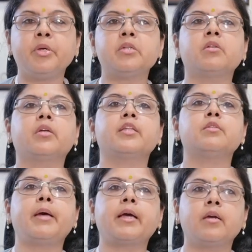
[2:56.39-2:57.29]
Patient
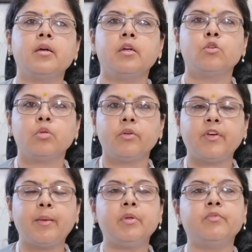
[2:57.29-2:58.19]
gets back to the
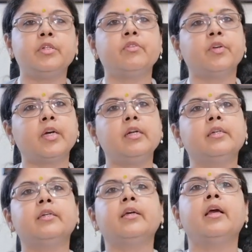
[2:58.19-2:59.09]
family with
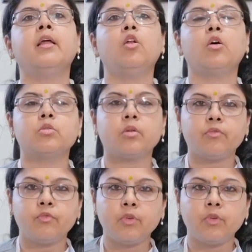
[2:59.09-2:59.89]
difficulty, loss of